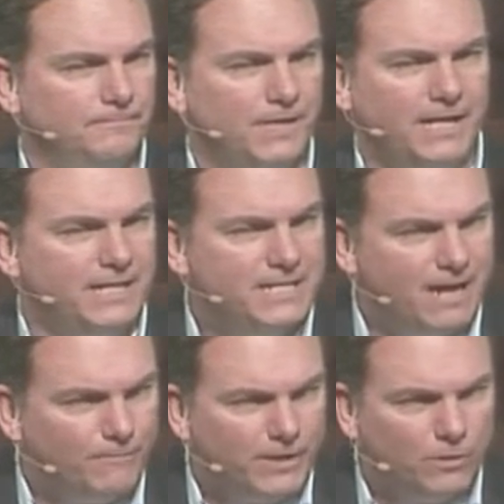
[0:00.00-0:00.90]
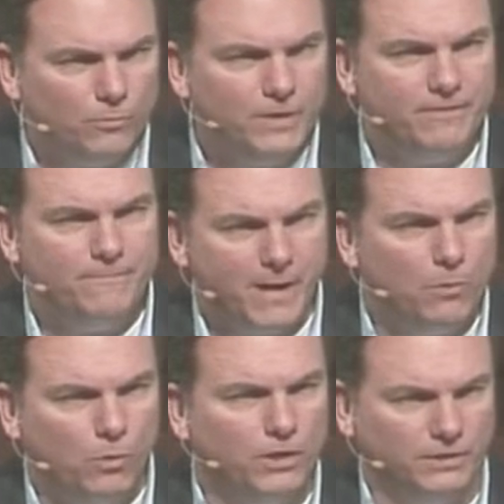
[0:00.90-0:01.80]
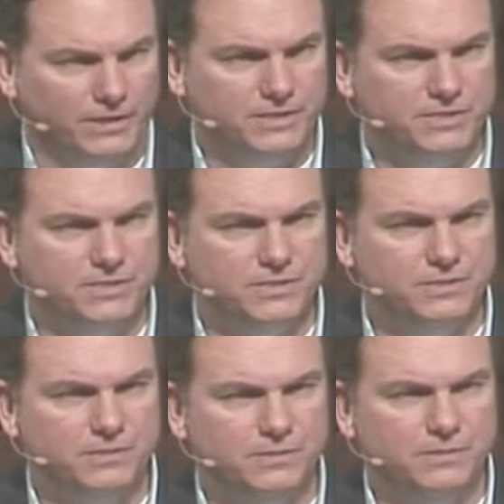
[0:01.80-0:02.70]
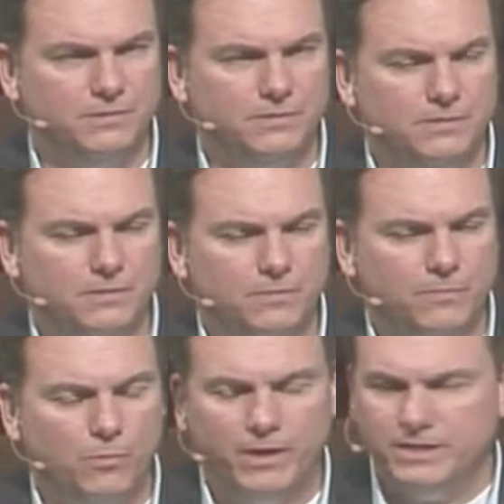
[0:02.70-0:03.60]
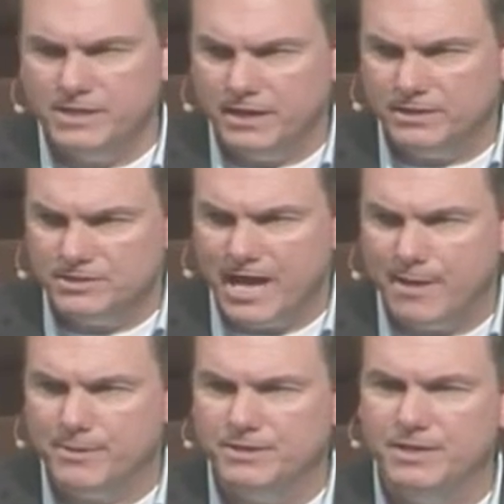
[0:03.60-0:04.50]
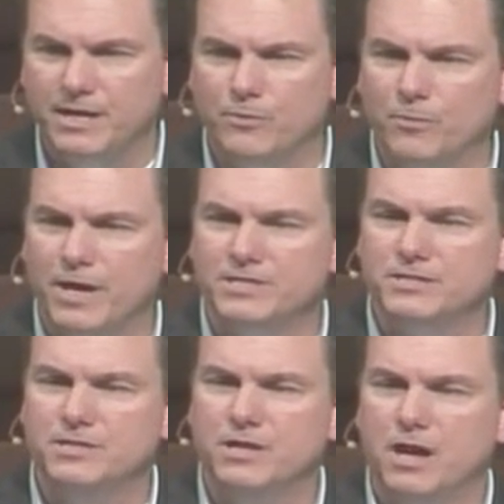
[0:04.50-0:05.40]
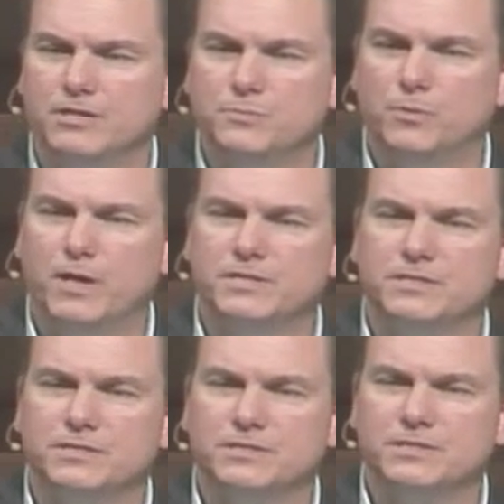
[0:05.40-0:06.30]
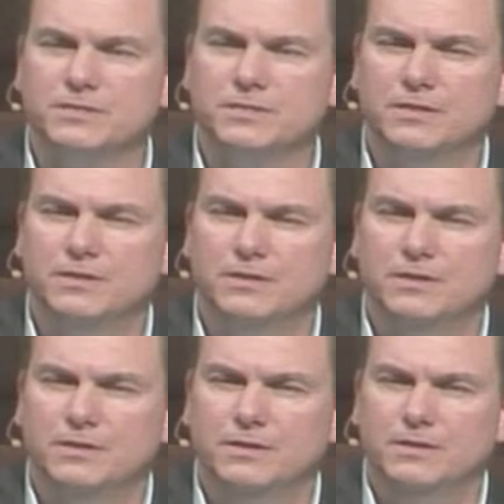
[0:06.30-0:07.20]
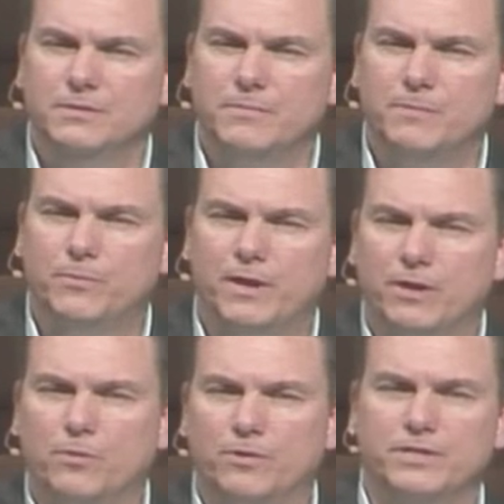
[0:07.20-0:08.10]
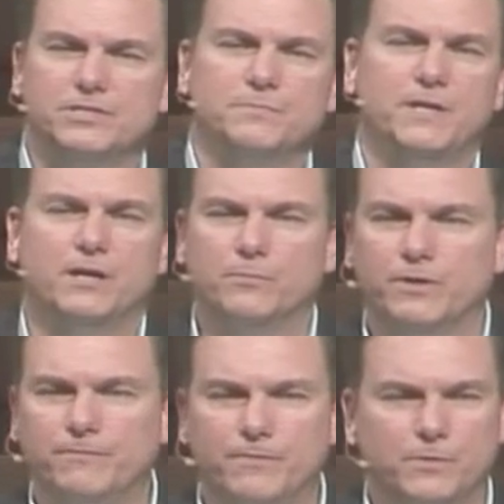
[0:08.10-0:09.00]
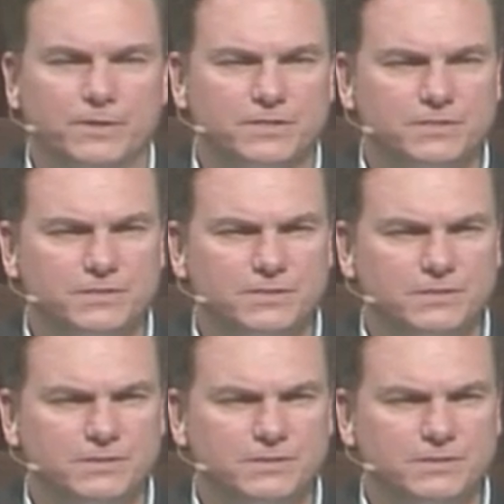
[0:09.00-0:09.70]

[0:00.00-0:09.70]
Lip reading: I can never get rid of my work list. But when I take the Sabbath day and rest in God's presence, my priorities become refocused.